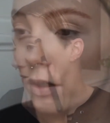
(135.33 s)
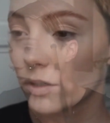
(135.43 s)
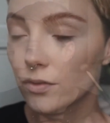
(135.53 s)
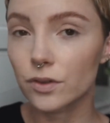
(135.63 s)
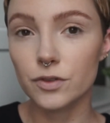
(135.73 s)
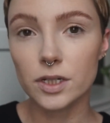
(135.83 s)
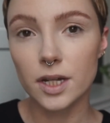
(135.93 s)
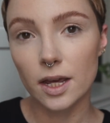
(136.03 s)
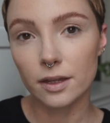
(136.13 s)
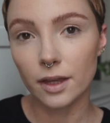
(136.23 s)
So just
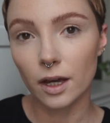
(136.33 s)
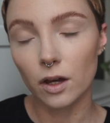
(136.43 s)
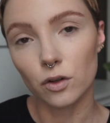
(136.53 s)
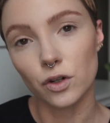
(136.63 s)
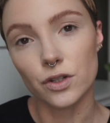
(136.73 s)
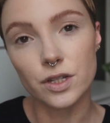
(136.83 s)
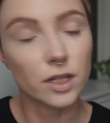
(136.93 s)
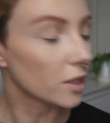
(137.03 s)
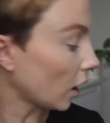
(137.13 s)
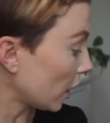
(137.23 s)
taking that across the
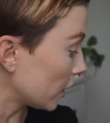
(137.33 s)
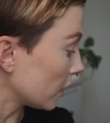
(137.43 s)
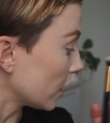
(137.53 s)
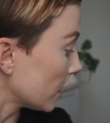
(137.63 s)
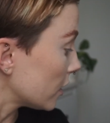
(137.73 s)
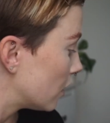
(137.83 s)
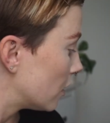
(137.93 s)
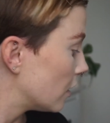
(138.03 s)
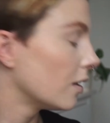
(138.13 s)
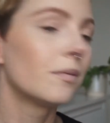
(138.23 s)
entire lid.
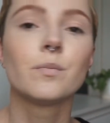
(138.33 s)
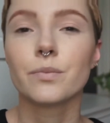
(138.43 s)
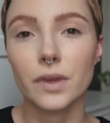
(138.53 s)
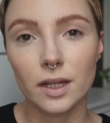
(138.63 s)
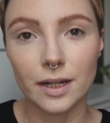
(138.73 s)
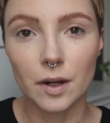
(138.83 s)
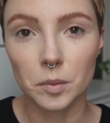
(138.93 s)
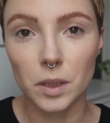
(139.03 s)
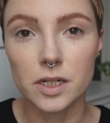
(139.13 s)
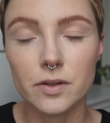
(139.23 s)
Now what I'm
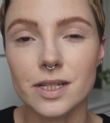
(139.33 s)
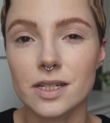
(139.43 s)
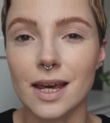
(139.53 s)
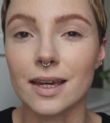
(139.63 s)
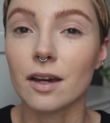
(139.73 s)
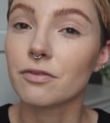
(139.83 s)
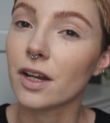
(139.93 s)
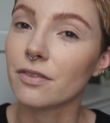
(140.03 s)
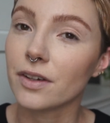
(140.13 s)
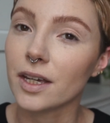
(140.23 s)
going to do is to take a
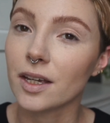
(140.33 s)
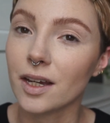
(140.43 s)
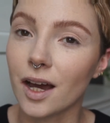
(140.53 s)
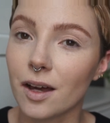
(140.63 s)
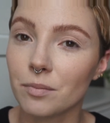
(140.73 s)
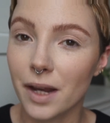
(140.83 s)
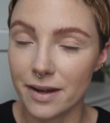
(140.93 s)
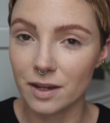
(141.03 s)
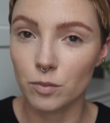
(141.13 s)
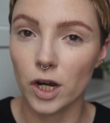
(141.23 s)
fluffy
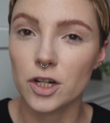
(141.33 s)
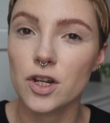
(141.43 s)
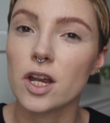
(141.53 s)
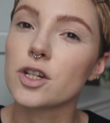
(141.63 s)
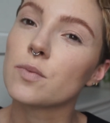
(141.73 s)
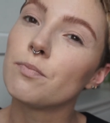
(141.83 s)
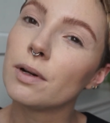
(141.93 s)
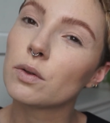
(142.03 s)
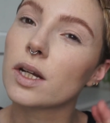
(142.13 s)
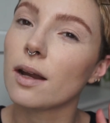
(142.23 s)
blending brush and just build
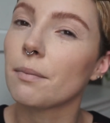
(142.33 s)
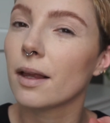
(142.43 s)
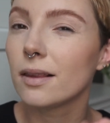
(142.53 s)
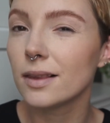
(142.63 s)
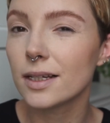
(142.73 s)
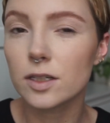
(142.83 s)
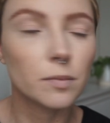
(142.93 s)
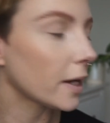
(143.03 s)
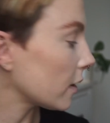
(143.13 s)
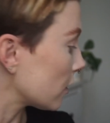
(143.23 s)
it up a little bit
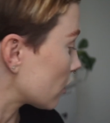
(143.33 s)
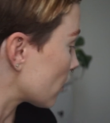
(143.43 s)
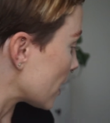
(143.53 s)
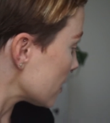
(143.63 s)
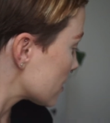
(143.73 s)
in the crease.